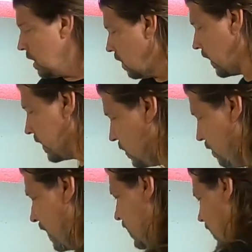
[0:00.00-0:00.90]
Okay, so
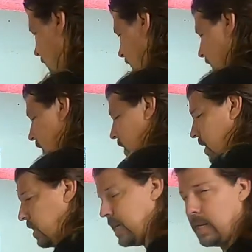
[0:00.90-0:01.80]
basically
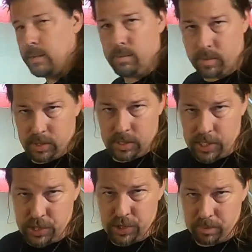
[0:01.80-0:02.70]
you need
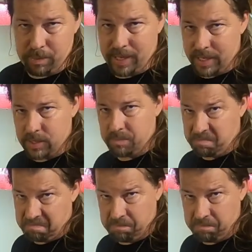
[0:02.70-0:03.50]
t-shirt blanks.